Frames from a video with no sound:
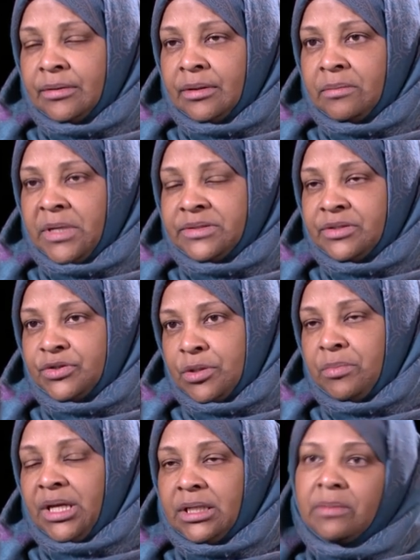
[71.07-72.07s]
to
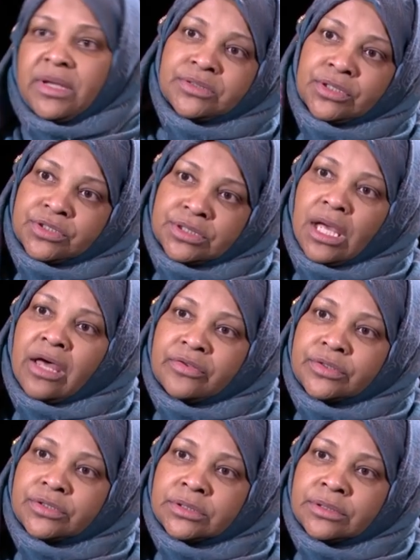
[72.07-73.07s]
me and a message to
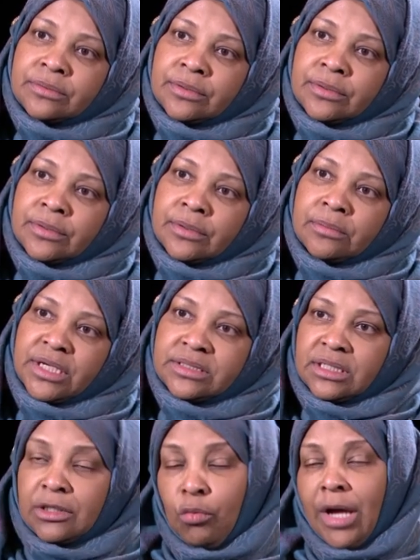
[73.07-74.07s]
others.
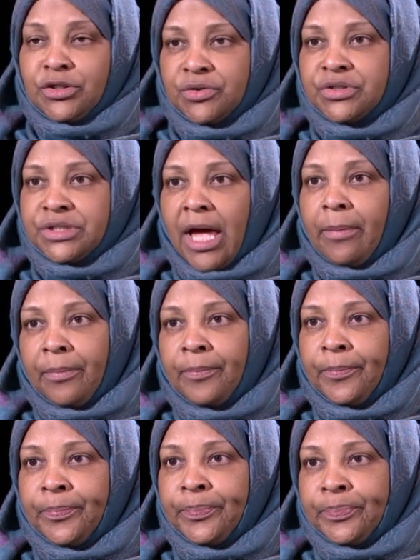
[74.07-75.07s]
Basically, watch your step,
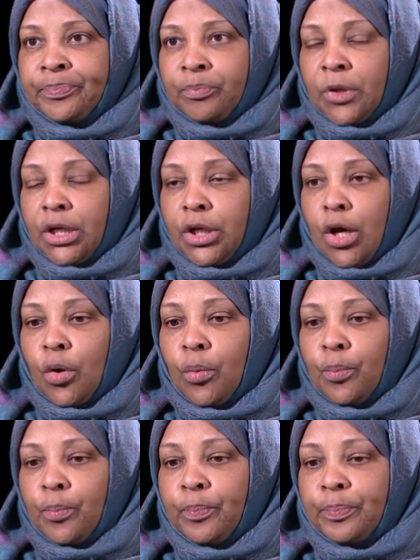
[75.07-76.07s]
you know,
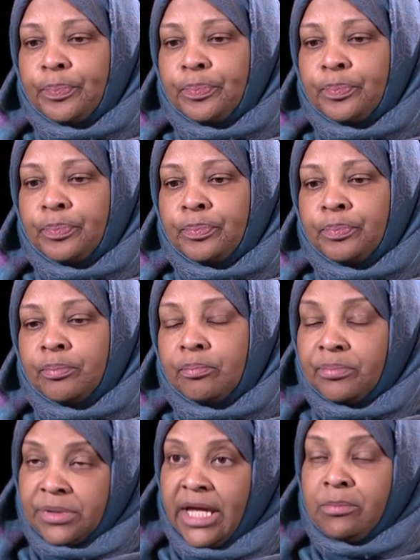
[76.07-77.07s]

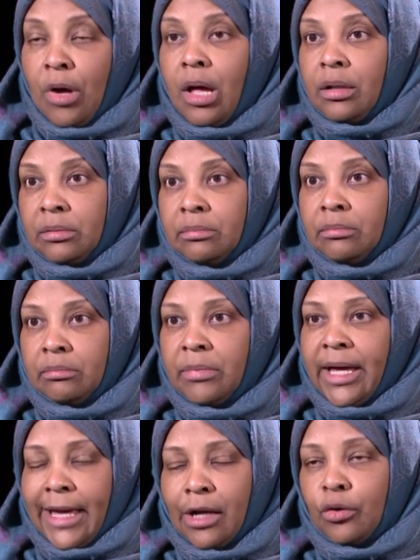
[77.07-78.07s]
play ball
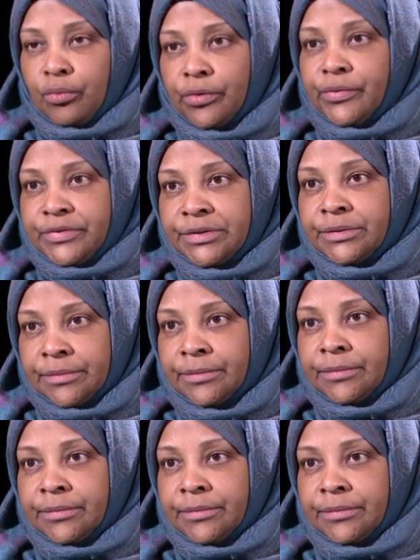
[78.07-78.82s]
by our rules.